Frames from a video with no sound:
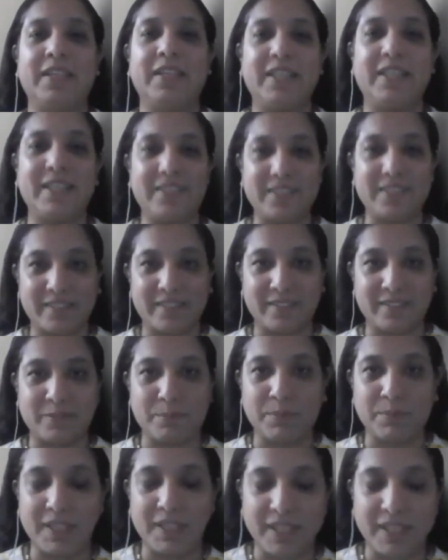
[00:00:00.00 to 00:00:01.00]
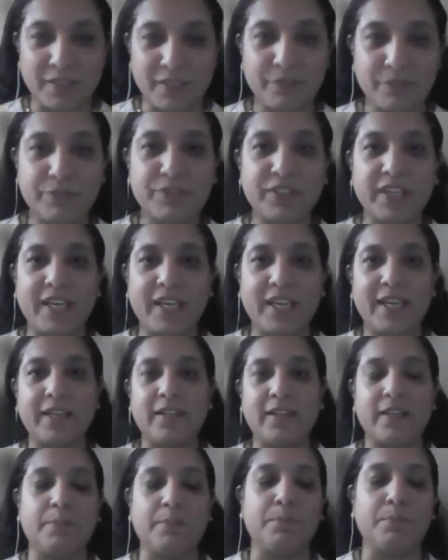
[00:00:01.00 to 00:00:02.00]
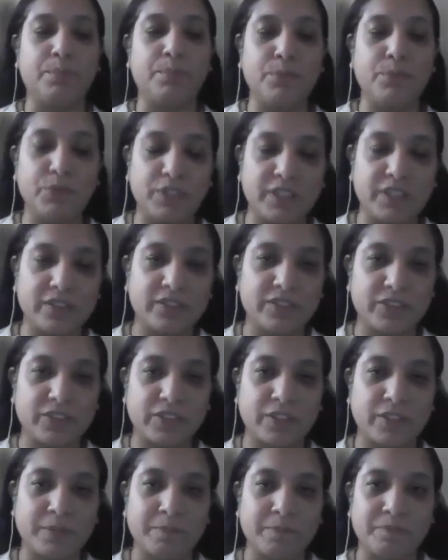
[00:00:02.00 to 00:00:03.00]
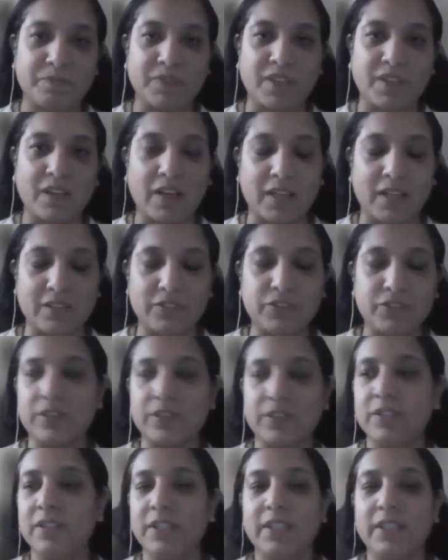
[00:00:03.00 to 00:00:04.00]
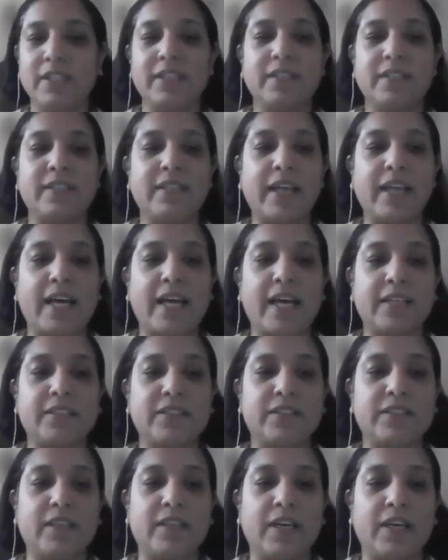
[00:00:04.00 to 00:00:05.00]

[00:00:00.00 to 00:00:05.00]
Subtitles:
It is believed in the Buddhist culture that